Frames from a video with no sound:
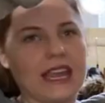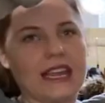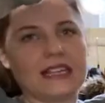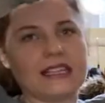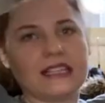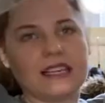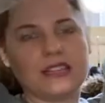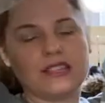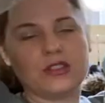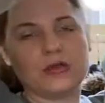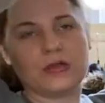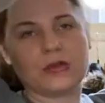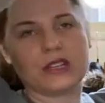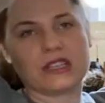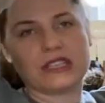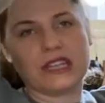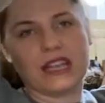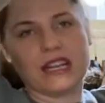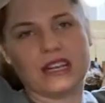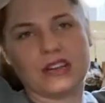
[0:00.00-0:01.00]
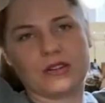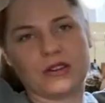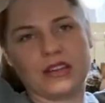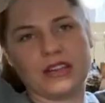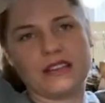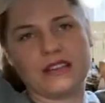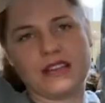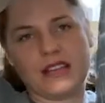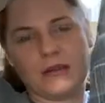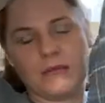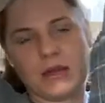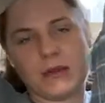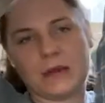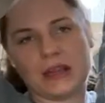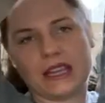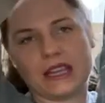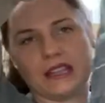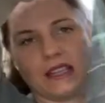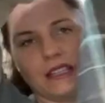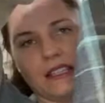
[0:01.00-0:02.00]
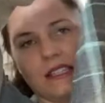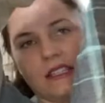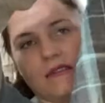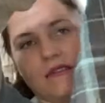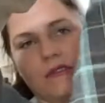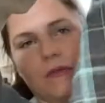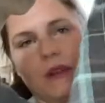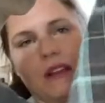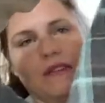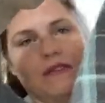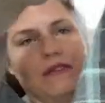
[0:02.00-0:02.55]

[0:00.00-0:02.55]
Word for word: It's not super exciting or anything. Maybe I can list it for about